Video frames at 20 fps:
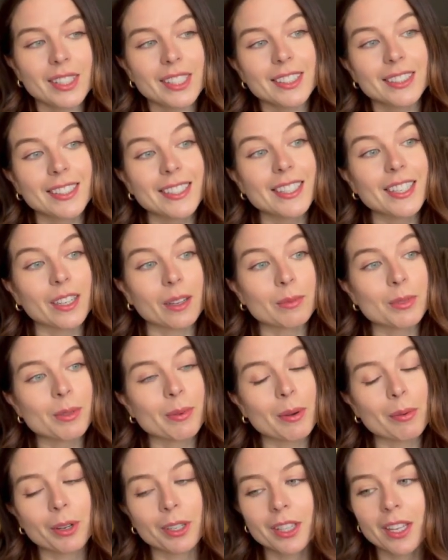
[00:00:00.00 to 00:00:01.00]
leading up to
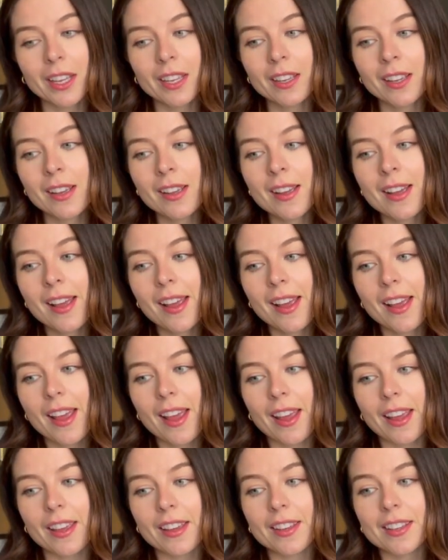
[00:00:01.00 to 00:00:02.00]
my birthday.
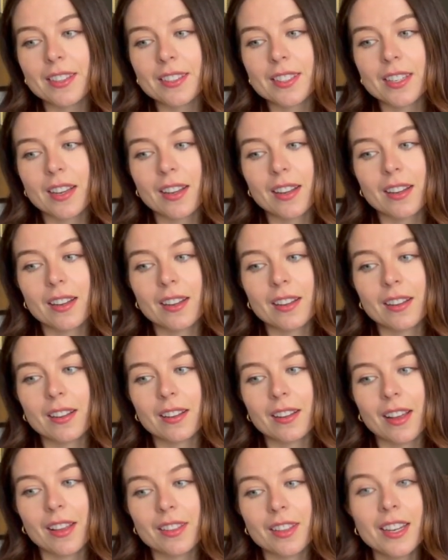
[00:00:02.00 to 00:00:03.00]
And, uh,
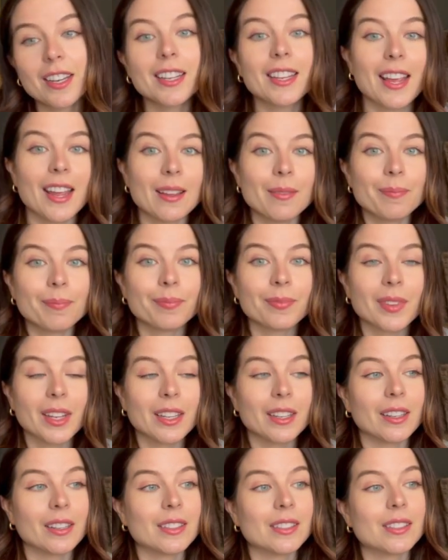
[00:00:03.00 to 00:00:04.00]
and then it came
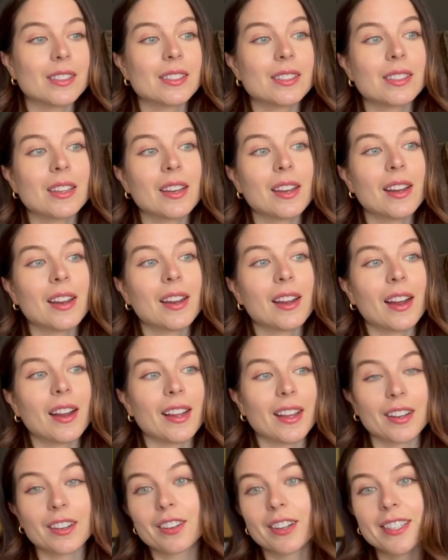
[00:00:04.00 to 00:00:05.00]
and I
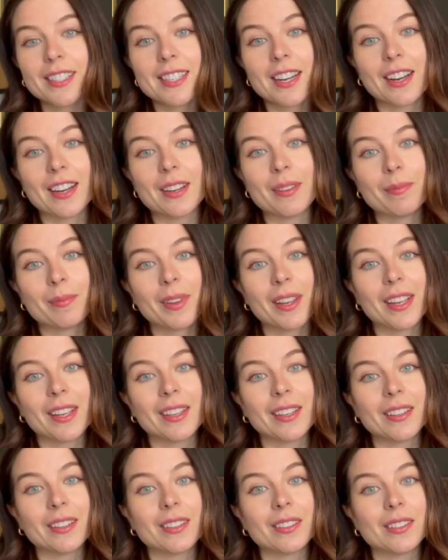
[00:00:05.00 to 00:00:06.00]
had a great time
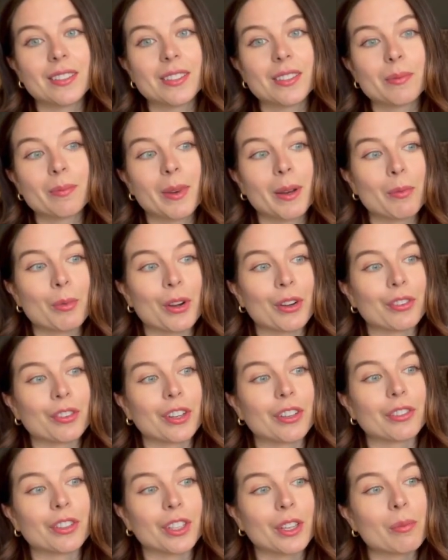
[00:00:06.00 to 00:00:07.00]
and my
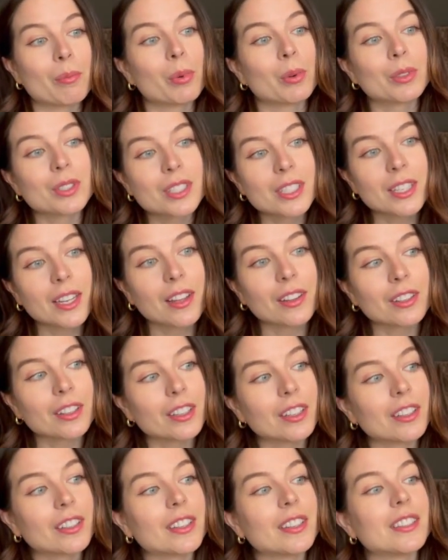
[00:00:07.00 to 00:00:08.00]
boyfriend really pulled
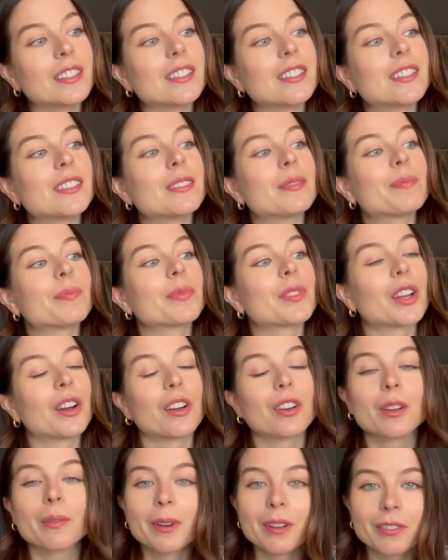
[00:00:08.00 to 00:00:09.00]
together and
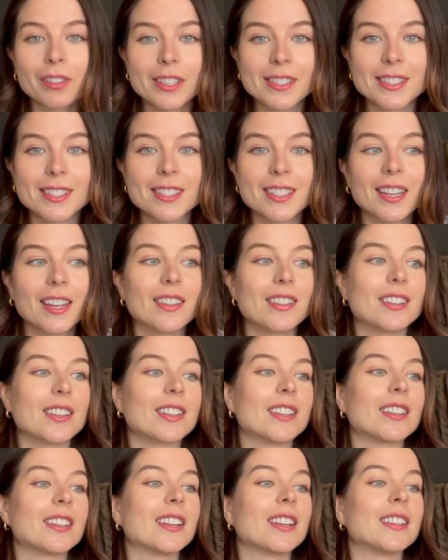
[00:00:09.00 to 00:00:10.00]
got all my friends
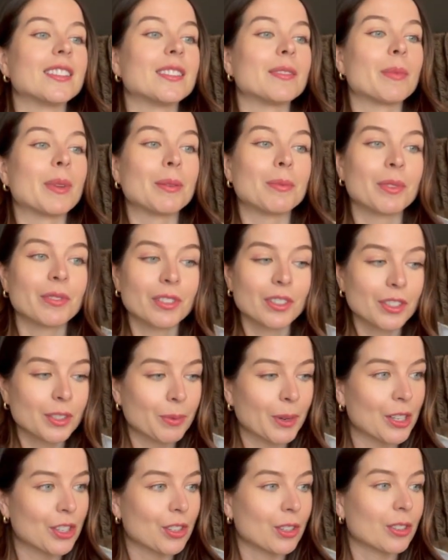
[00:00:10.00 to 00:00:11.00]
together and made me feel
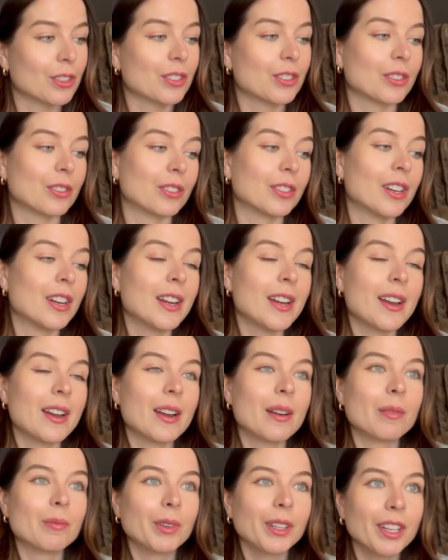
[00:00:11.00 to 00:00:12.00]
special. So
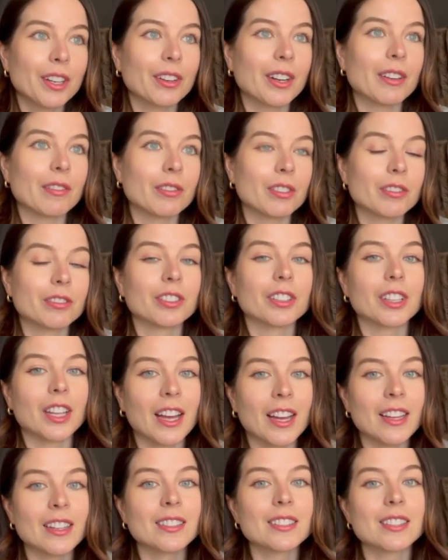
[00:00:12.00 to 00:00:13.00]
I'm really grateful for
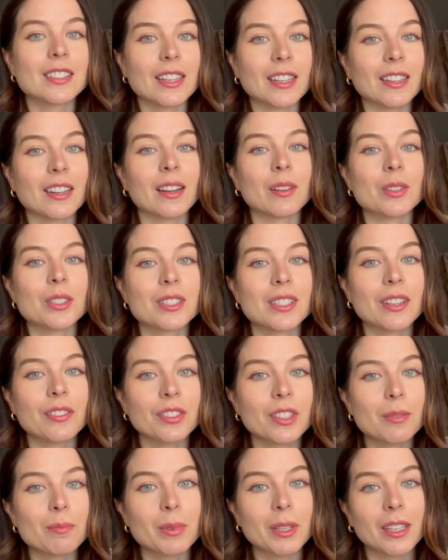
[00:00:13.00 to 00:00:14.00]
that. And I was
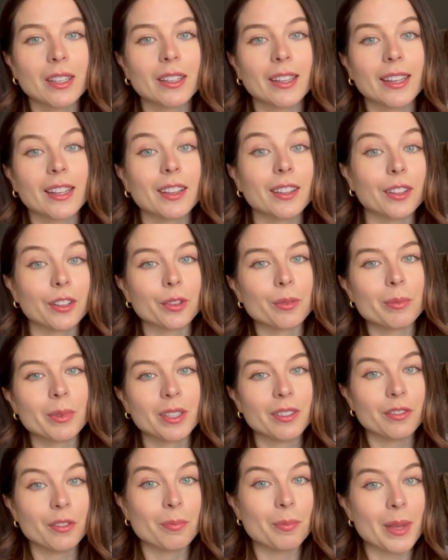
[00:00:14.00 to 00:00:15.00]
definitely being like a little bit
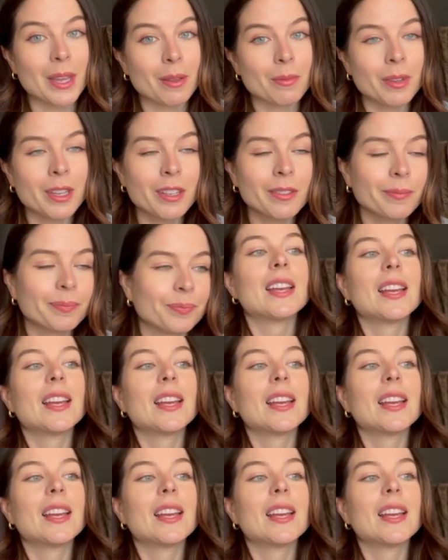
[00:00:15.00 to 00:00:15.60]
of a baby.